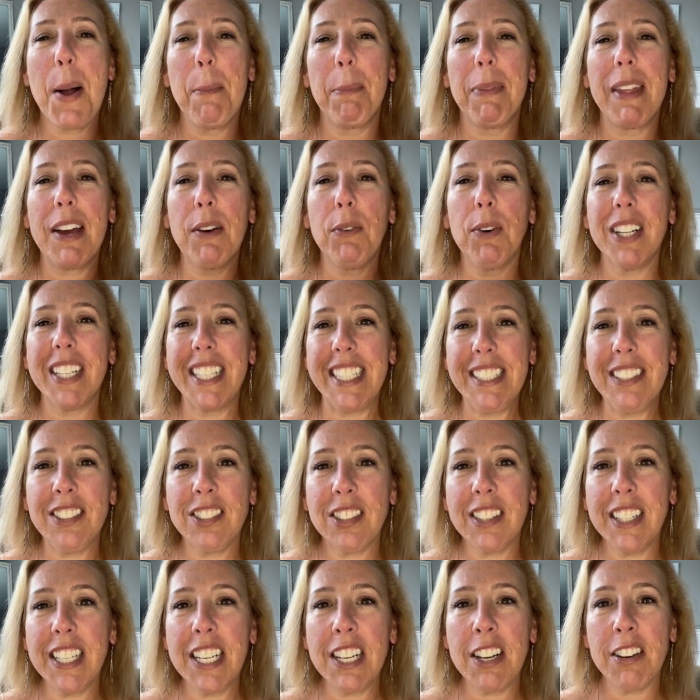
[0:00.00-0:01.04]
It will
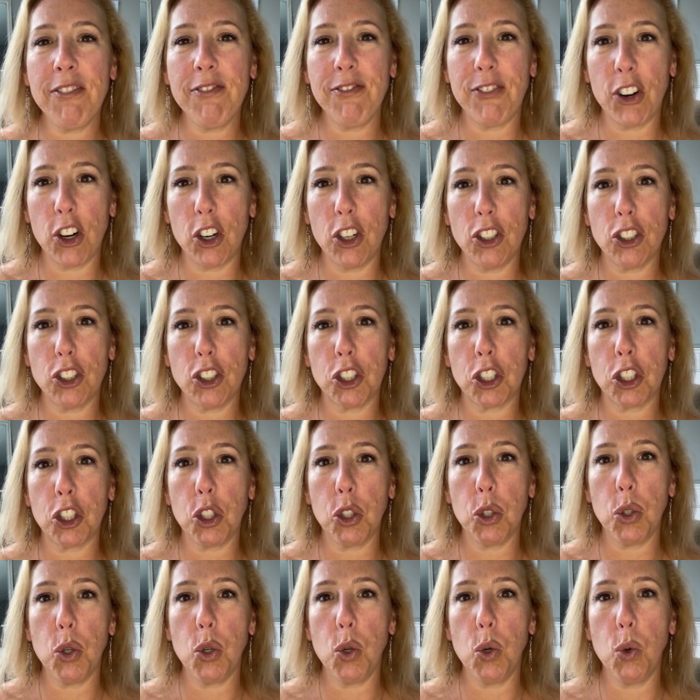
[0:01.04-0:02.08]
instantly convert
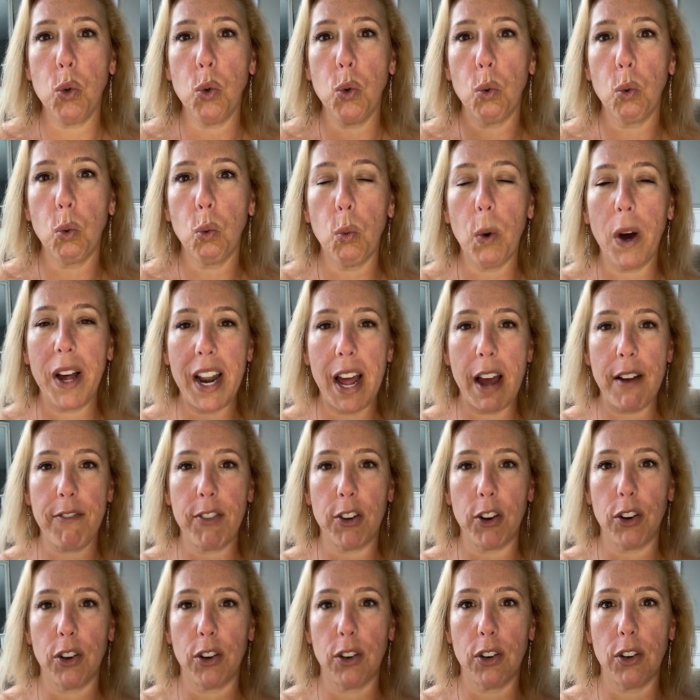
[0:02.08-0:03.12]
to
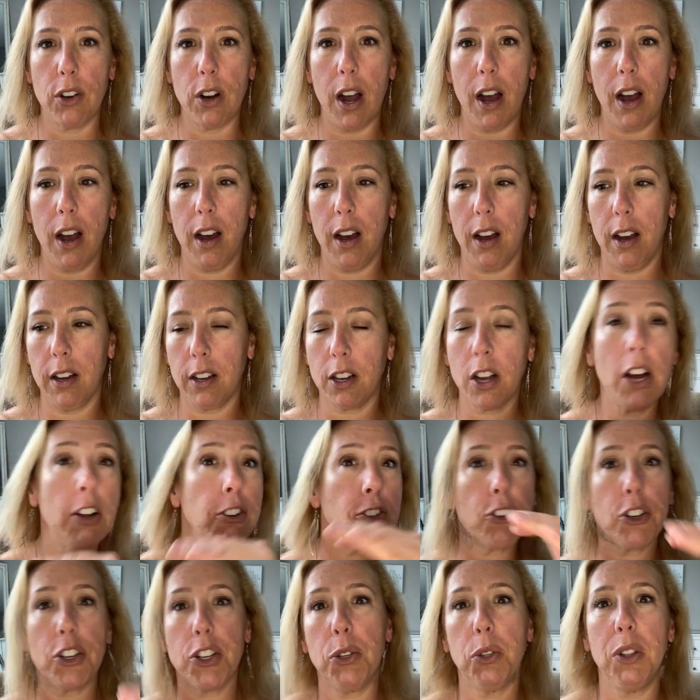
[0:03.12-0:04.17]
whatever
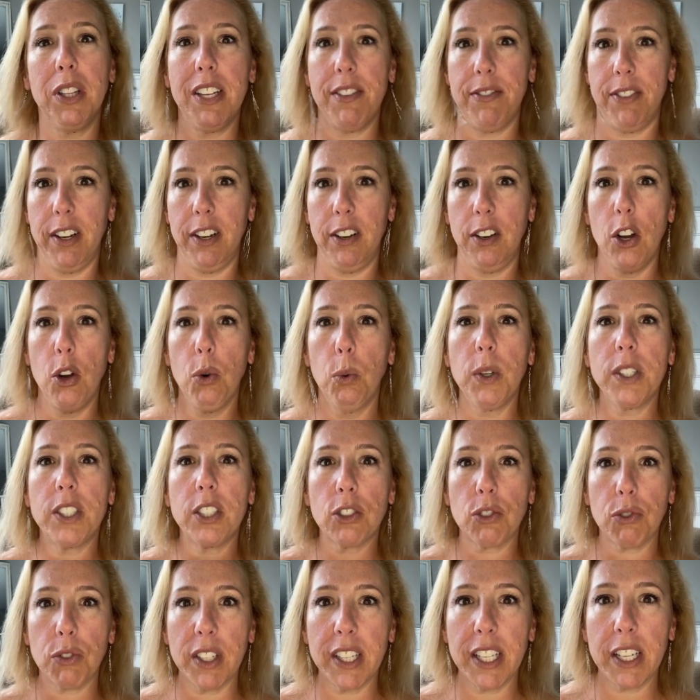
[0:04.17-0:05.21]
country you live in, which
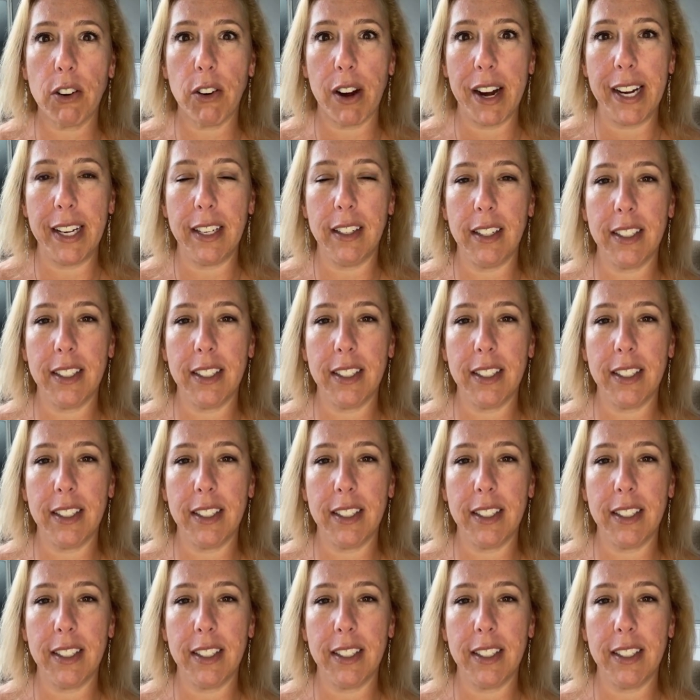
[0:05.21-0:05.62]
is really great.